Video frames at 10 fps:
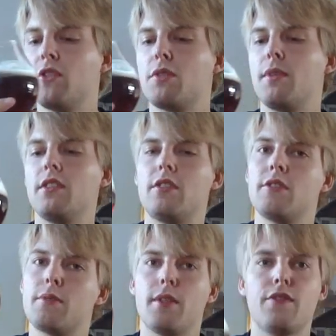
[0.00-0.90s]
smells
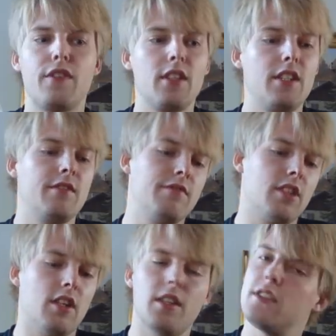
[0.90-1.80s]
smells pretty
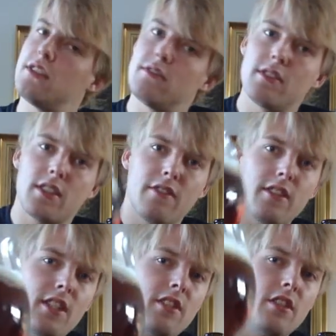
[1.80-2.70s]
solid. So let's go
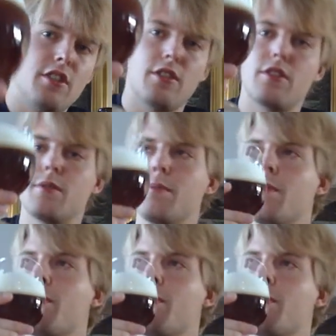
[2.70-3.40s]
to taste. Cheers.